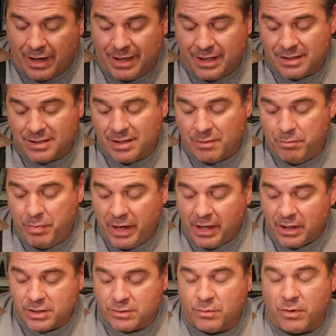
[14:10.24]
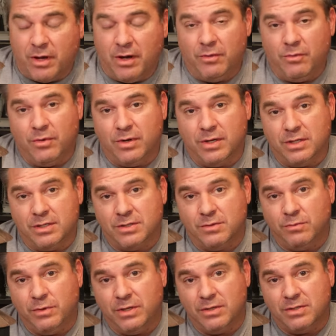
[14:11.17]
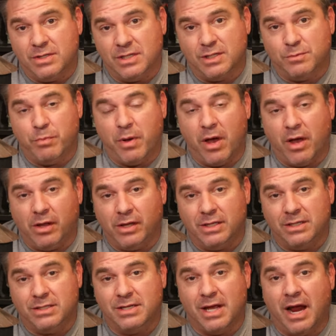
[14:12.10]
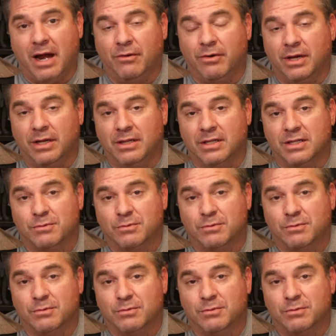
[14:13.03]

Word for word: I guess the biggest one was we used this polystyrene,